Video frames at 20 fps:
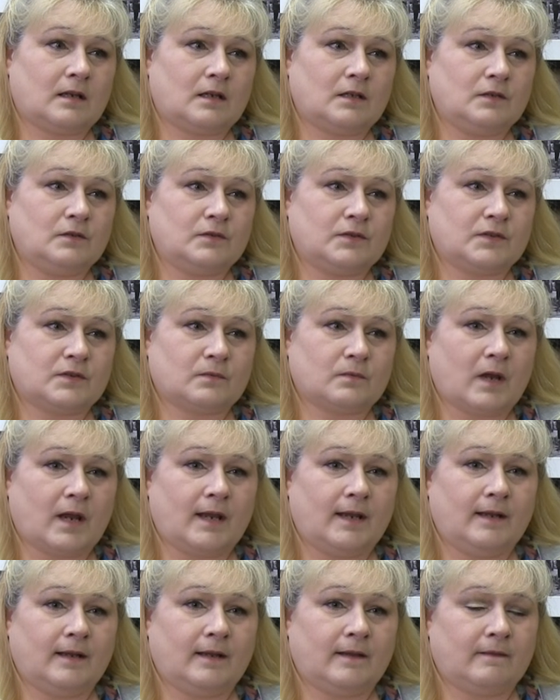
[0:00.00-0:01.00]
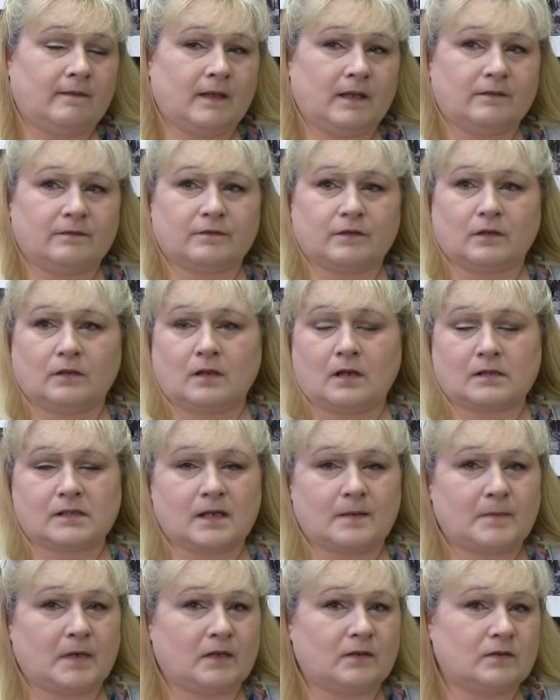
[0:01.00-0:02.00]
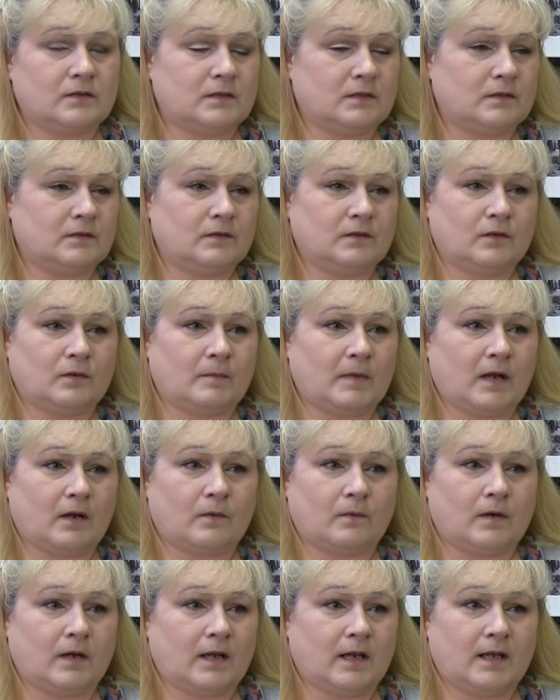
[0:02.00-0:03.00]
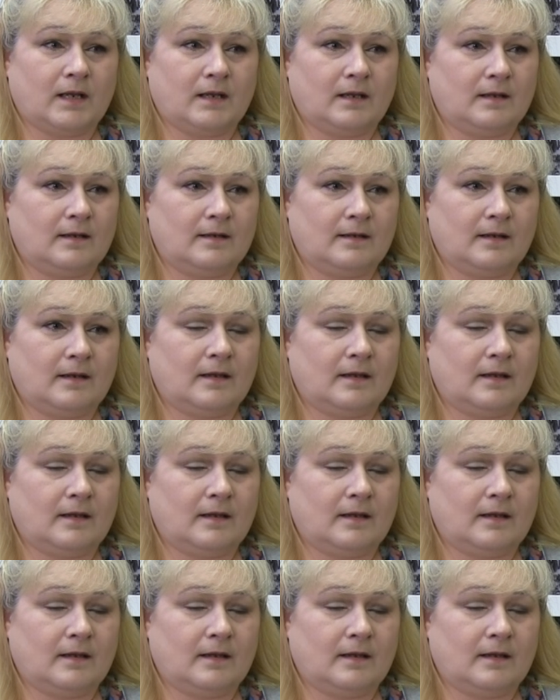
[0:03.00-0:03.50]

I used to write, and then for a long time I couldn't do it no matter what I did.